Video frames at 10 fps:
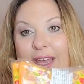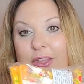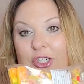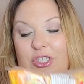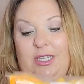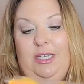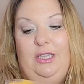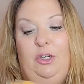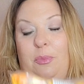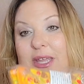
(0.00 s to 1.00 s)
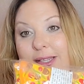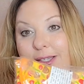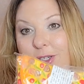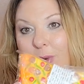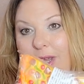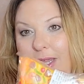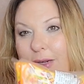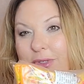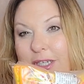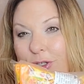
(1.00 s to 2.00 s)
And they're just like a little pizza toy.
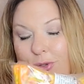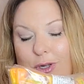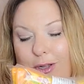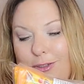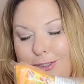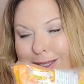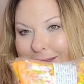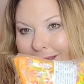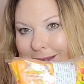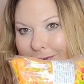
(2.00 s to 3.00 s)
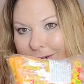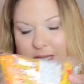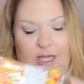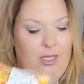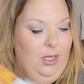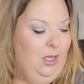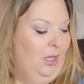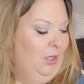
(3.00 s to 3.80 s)
And it was like $2, I think, give or take.